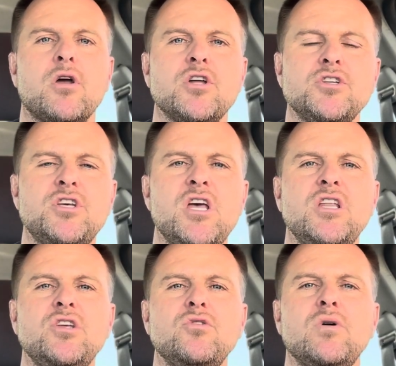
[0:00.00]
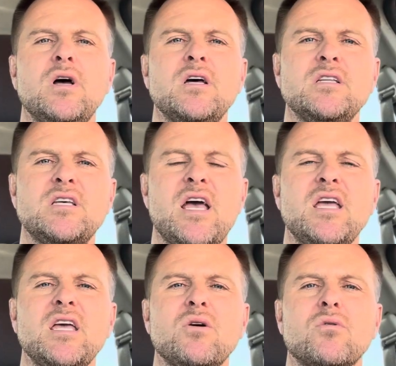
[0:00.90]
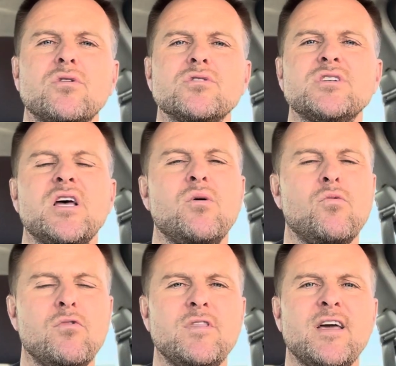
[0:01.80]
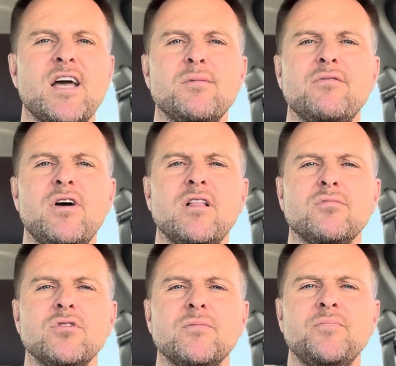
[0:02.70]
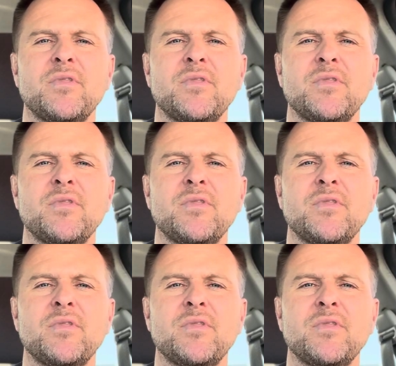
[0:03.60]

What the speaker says: continue taking orders when they come available.